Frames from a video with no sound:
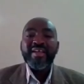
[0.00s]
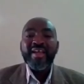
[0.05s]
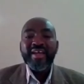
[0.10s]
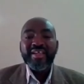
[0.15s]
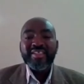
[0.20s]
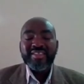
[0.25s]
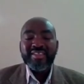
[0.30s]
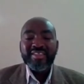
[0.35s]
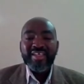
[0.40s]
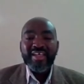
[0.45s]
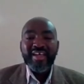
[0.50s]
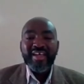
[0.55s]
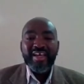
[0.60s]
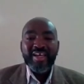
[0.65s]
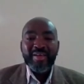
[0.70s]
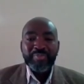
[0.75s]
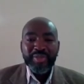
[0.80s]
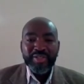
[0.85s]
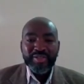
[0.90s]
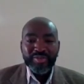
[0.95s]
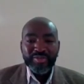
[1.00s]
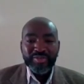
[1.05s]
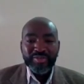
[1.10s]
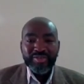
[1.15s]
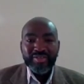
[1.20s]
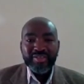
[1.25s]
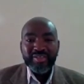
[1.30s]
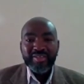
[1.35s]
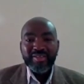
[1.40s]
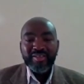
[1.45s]
next
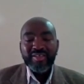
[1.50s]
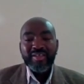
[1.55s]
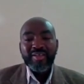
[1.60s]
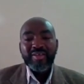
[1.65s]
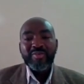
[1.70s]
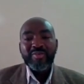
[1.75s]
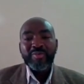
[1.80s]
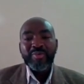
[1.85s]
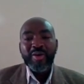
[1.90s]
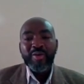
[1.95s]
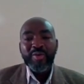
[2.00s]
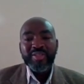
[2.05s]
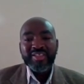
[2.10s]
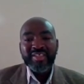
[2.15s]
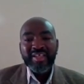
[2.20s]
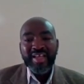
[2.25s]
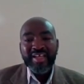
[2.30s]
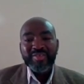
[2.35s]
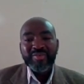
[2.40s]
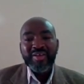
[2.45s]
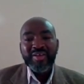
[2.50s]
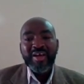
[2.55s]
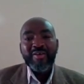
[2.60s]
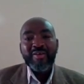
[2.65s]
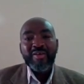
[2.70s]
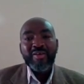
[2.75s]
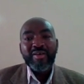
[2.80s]
episode. We always got